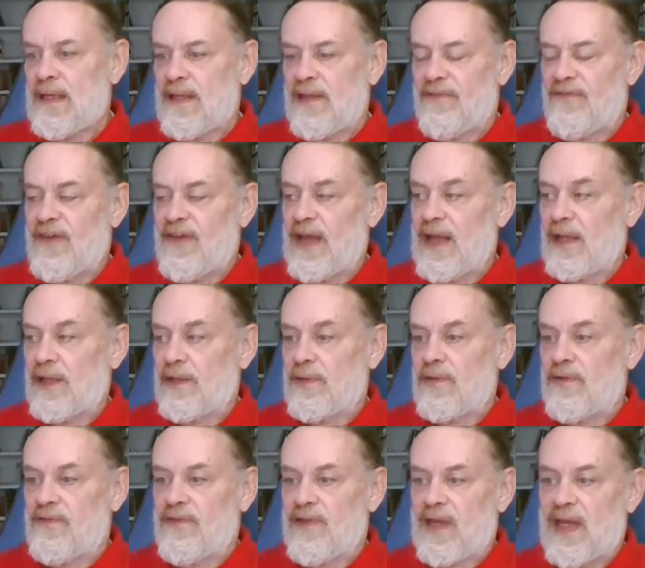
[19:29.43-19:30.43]
the
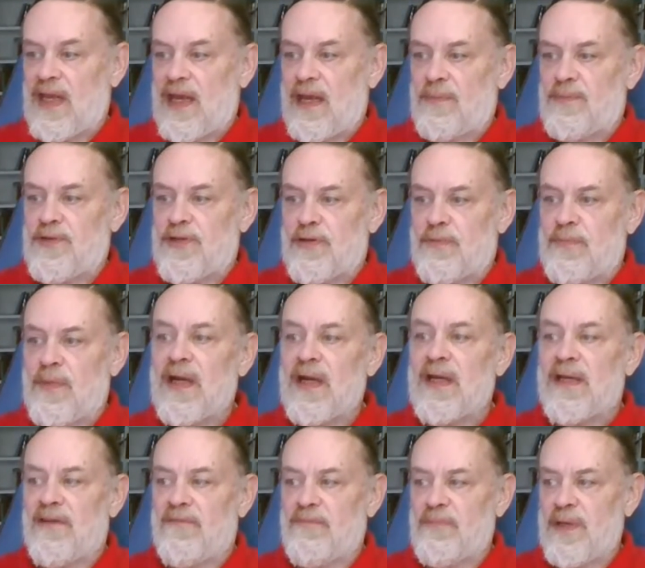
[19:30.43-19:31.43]
value of the capture
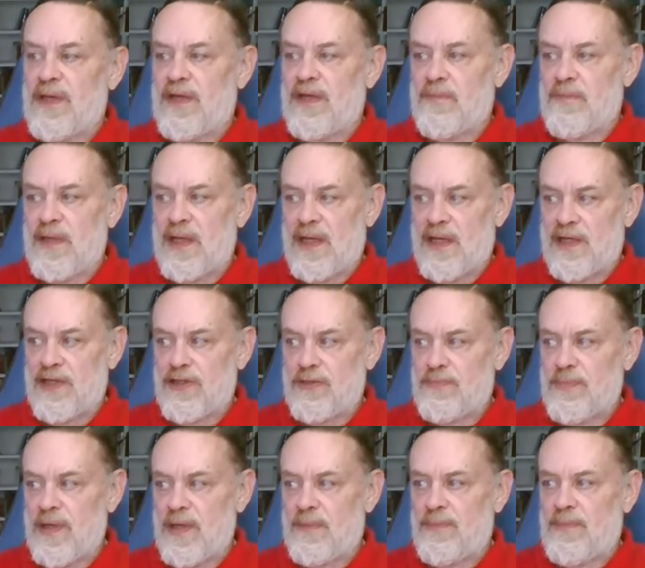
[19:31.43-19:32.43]
might have been diminished
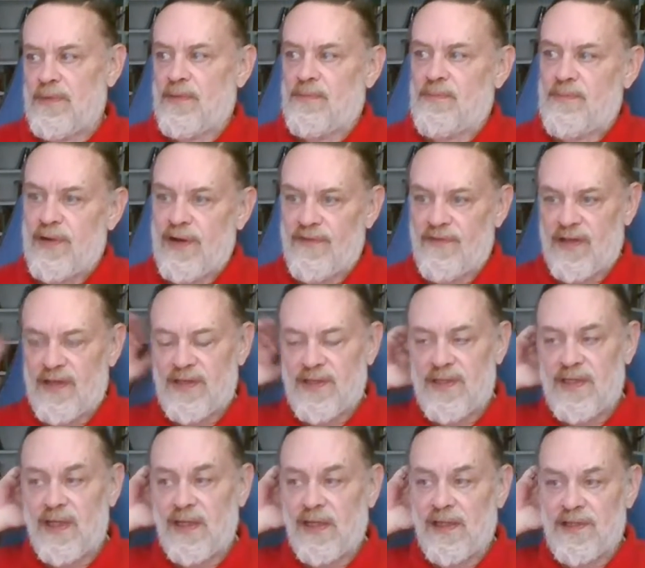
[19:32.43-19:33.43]
by the previous
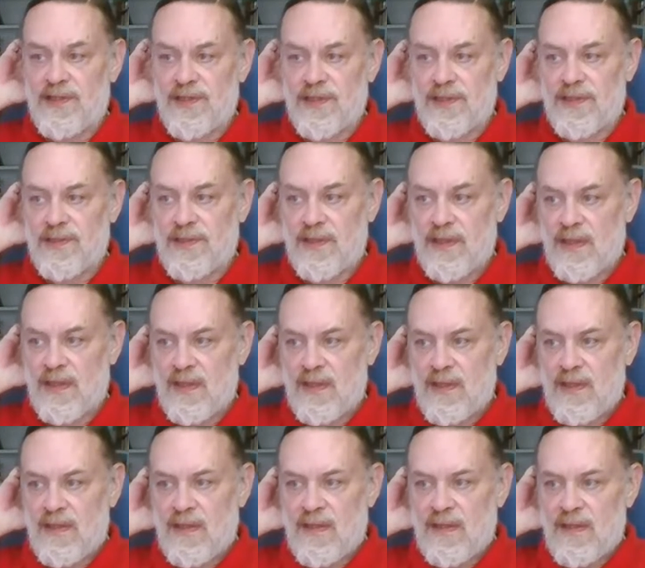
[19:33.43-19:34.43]
diligence
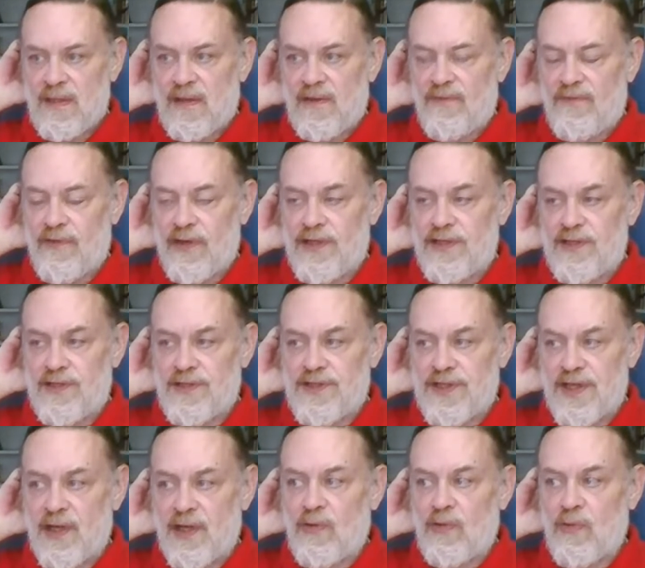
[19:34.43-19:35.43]
of Richard
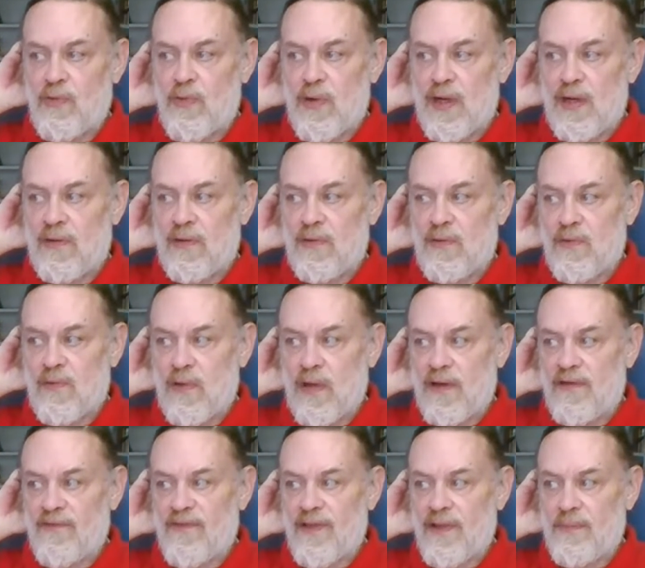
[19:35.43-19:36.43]
Southwell, one
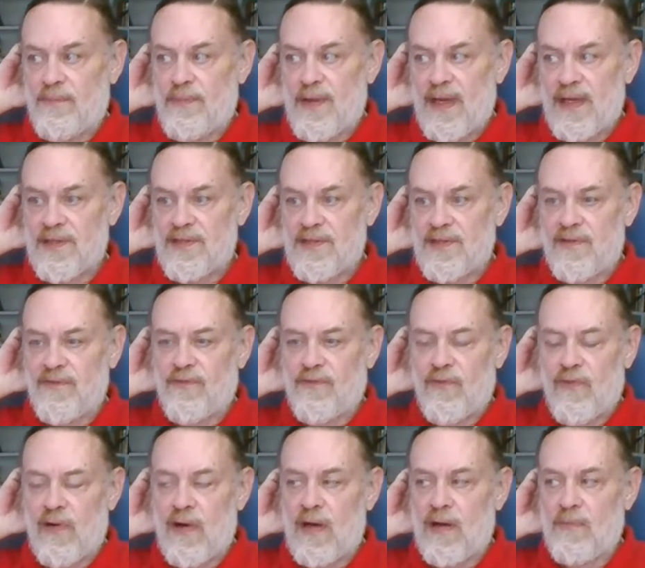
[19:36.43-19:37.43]
of the best of
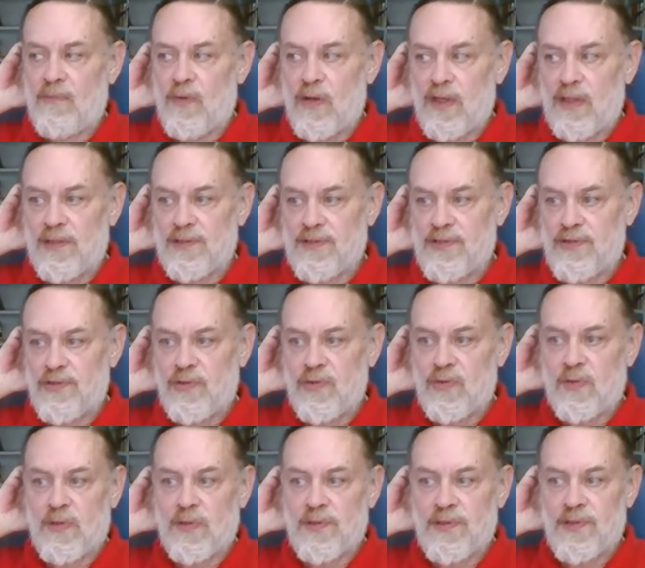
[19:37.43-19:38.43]
Cromwell's
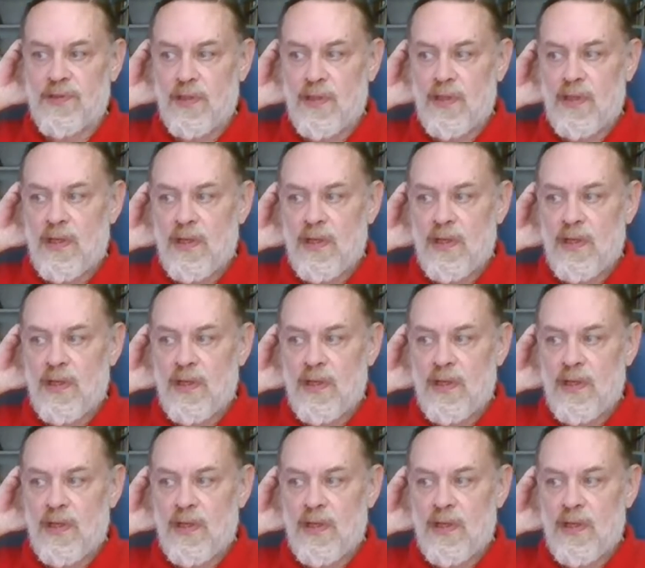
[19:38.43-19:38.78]
tools,